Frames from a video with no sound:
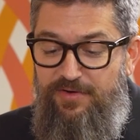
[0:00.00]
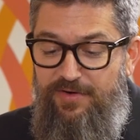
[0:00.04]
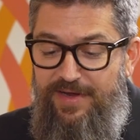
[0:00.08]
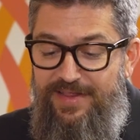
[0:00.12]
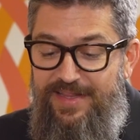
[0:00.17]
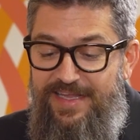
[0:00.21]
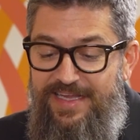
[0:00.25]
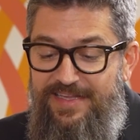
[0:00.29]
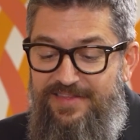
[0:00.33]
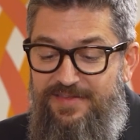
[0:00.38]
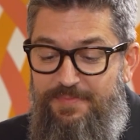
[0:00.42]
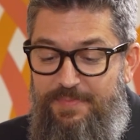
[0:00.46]
and
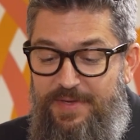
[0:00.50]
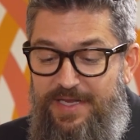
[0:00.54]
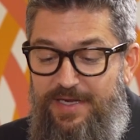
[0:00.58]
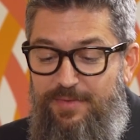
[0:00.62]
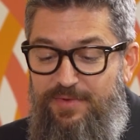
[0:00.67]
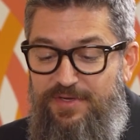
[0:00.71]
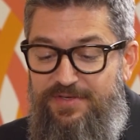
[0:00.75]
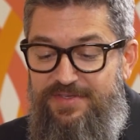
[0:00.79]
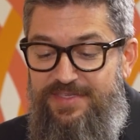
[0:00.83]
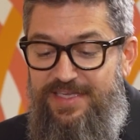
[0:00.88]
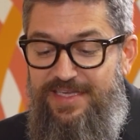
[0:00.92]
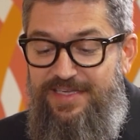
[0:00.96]
leads
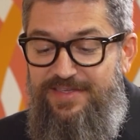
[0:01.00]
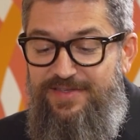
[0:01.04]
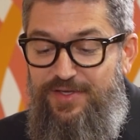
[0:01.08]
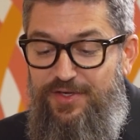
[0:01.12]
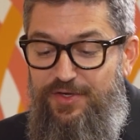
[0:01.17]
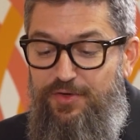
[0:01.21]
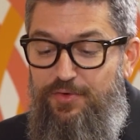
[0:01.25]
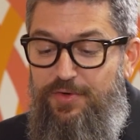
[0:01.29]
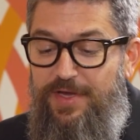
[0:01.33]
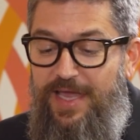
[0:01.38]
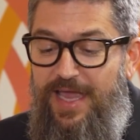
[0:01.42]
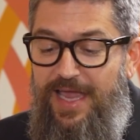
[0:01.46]
PwC's
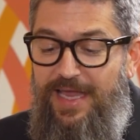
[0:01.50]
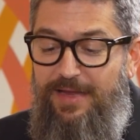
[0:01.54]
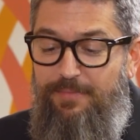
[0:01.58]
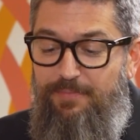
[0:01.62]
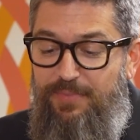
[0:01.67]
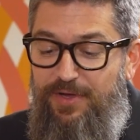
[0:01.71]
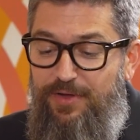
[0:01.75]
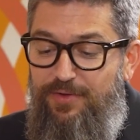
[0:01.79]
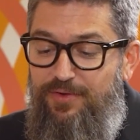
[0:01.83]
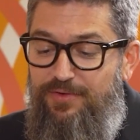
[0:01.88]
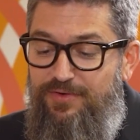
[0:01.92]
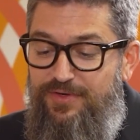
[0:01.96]
UK
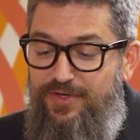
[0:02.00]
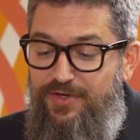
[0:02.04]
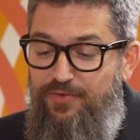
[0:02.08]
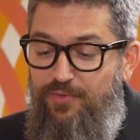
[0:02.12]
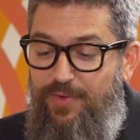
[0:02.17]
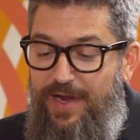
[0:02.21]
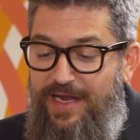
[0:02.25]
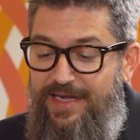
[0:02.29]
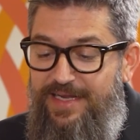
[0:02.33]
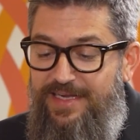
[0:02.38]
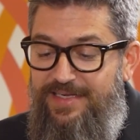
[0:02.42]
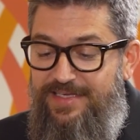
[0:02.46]
Pillar 2
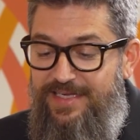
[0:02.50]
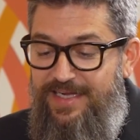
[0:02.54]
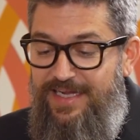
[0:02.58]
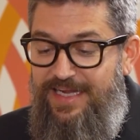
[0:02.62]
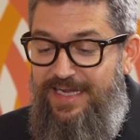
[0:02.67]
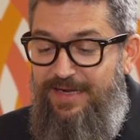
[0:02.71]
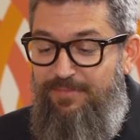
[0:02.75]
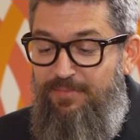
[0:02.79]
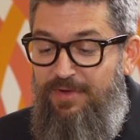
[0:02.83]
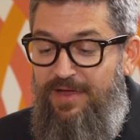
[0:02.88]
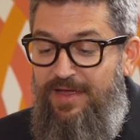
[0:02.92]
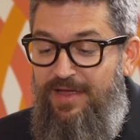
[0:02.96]
Ready team.